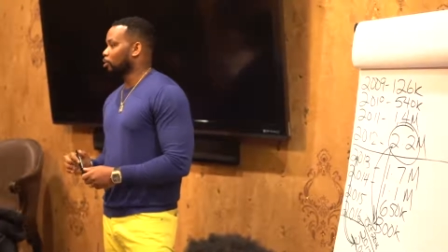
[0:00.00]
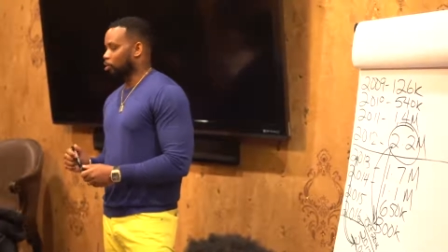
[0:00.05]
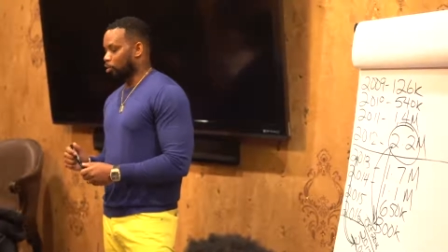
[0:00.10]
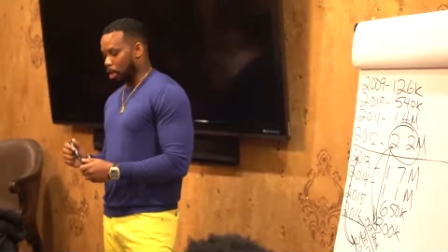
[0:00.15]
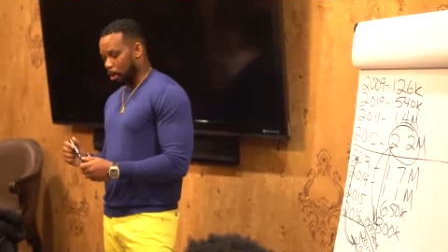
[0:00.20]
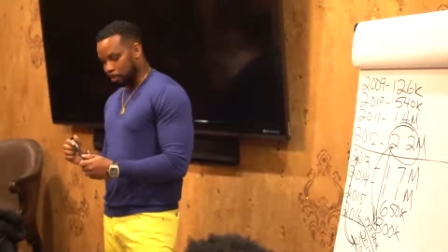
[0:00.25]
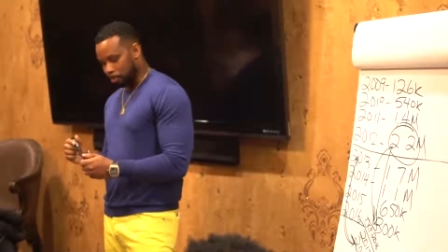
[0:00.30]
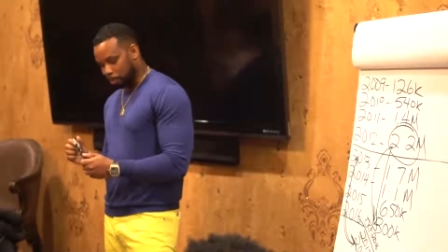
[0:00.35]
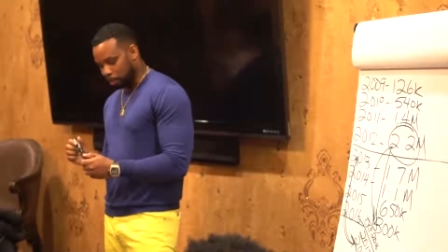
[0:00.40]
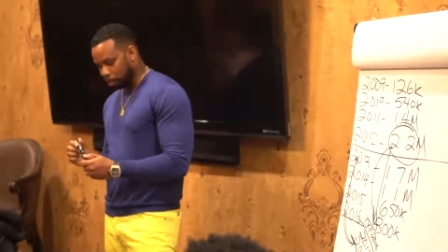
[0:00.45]

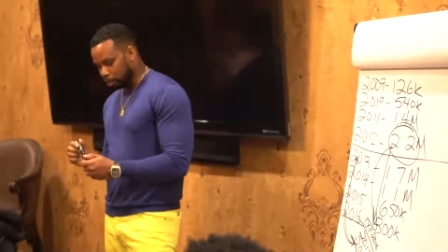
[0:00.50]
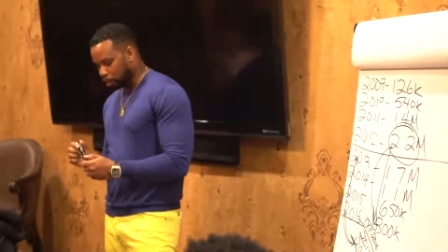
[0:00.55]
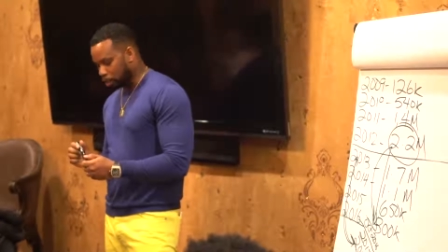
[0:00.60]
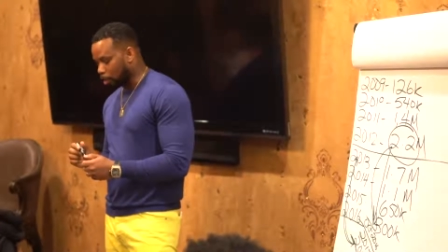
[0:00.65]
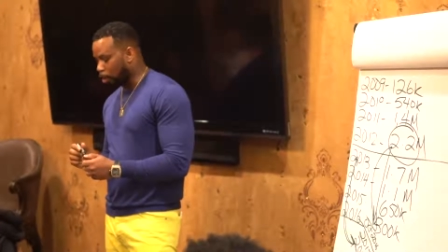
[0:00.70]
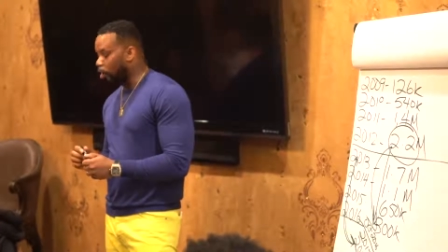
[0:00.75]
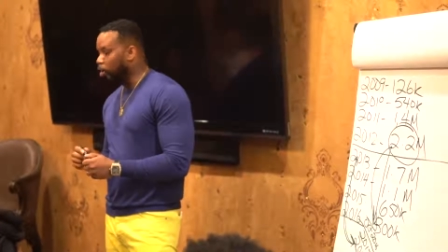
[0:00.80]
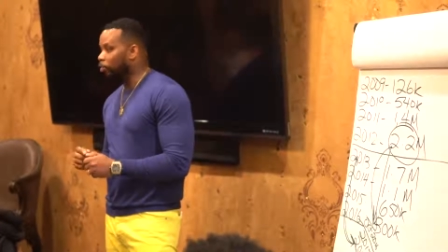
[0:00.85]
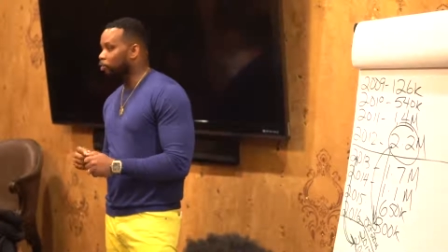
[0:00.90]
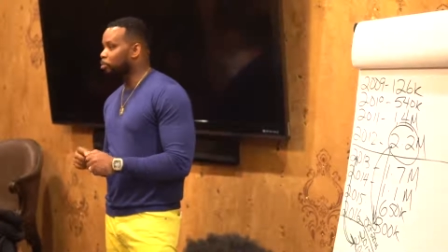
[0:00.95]
So I
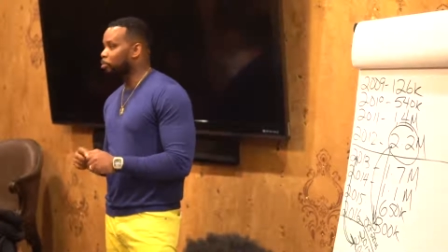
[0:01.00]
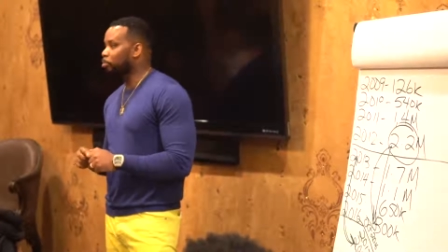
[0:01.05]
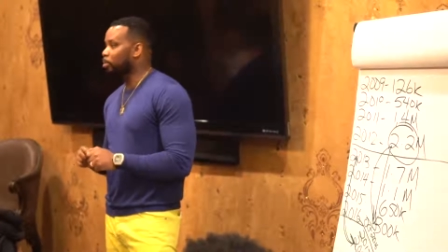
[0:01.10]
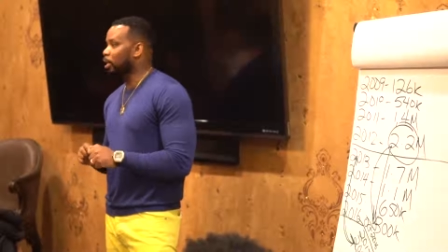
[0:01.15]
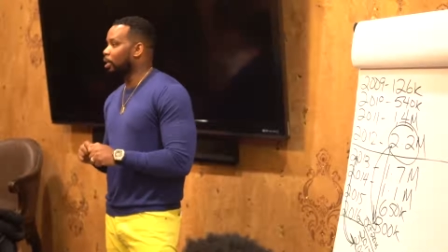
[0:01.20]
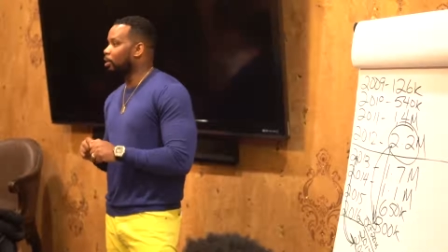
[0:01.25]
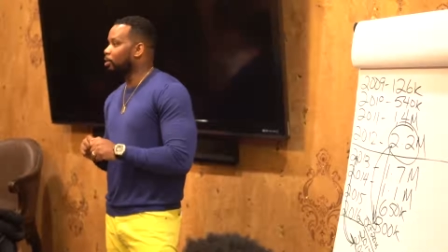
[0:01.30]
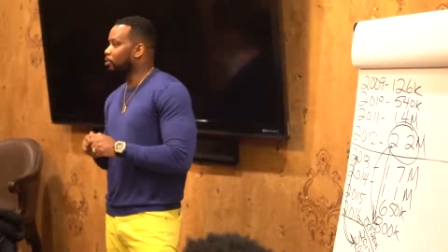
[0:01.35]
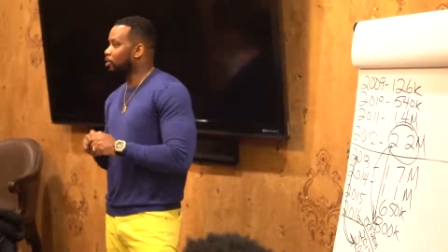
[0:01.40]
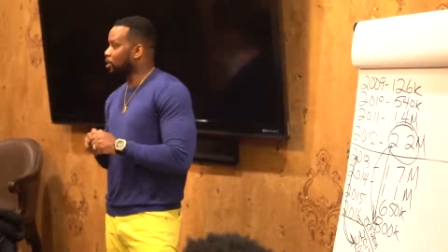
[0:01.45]
appreciate all of you
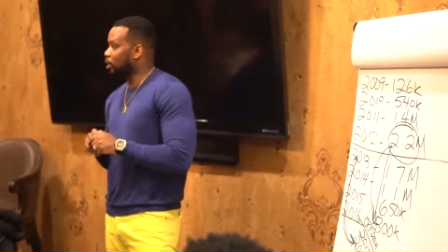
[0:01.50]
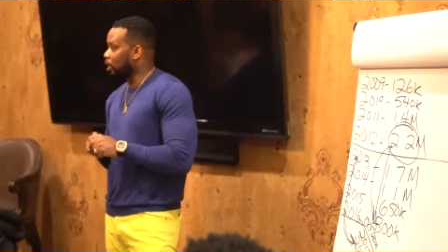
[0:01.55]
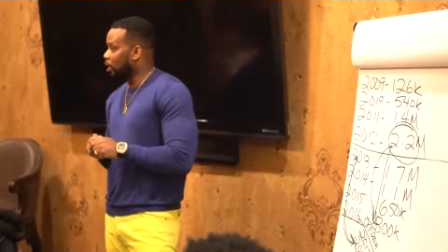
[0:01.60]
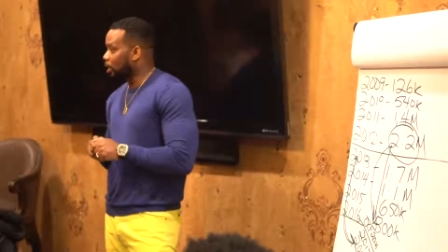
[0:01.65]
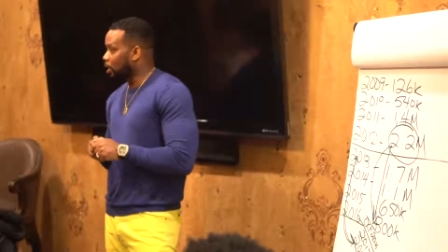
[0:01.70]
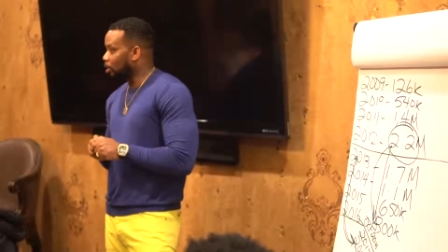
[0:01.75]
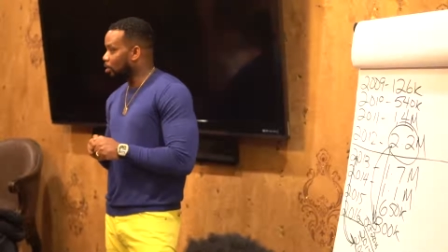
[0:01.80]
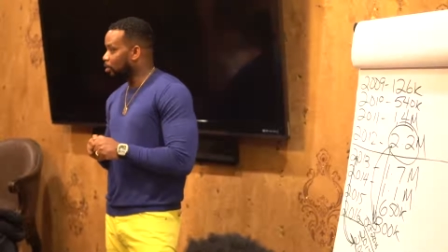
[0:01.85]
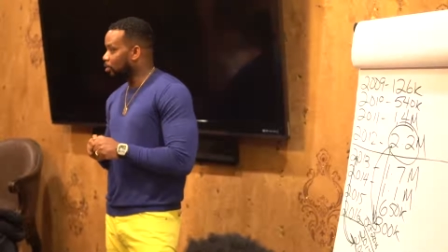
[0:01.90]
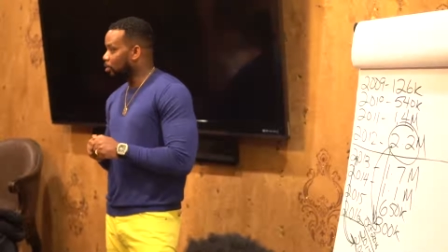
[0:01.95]
being here
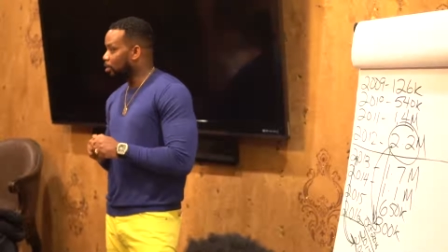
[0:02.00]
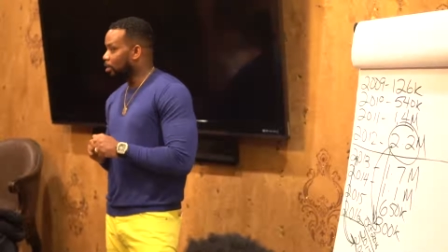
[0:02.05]
tonight.